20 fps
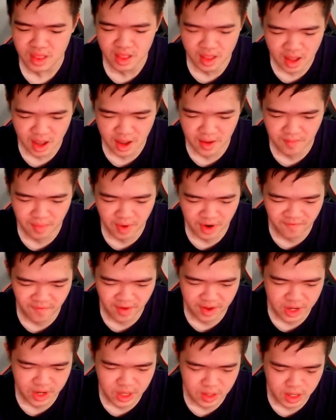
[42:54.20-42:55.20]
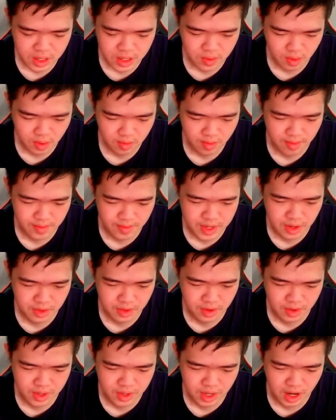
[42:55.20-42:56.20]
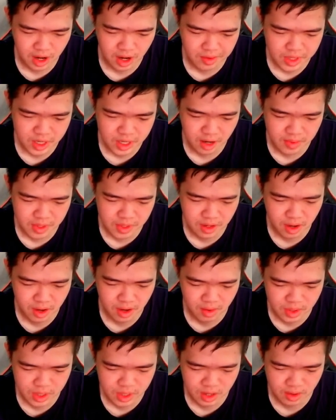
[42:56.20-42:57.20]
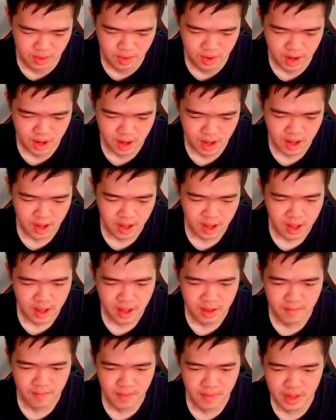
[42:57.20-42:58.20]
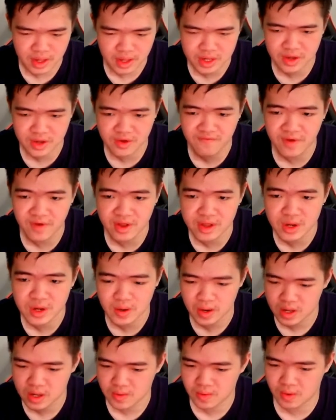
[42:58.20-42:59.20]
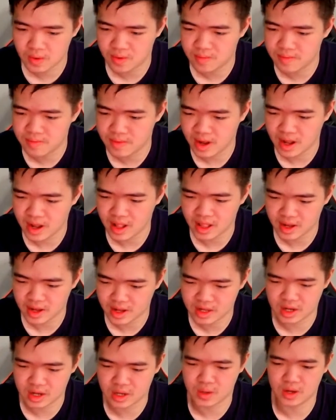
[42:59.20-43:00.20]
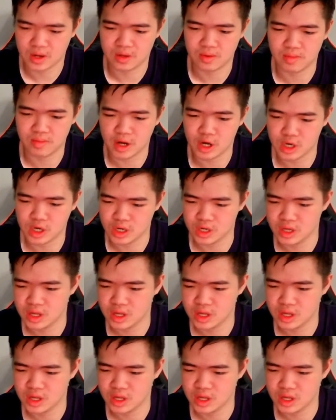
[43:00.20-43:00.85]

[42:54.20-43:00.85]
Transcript: and pretty fun to transform, even though there's a lot of steps to do. So he's still fun to transform. I like the transformation.